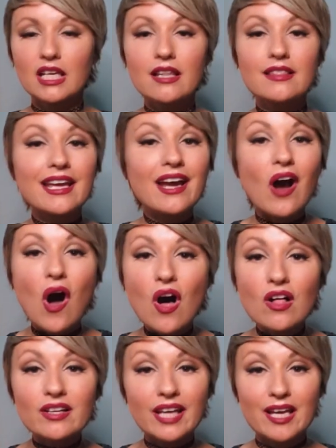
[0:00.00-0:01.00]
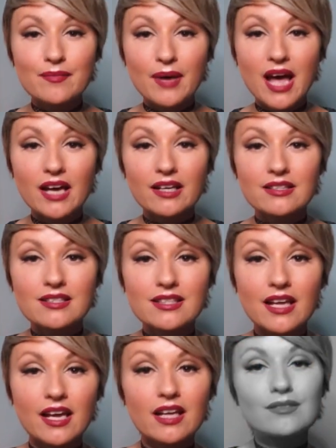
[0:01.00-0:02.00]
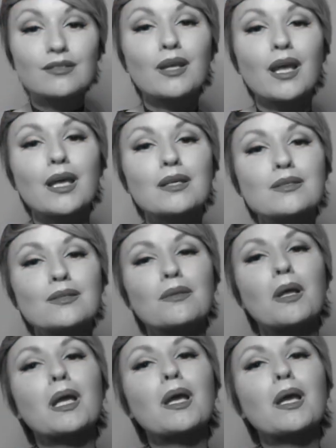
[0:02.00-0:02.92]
They all came back and said, okay, so that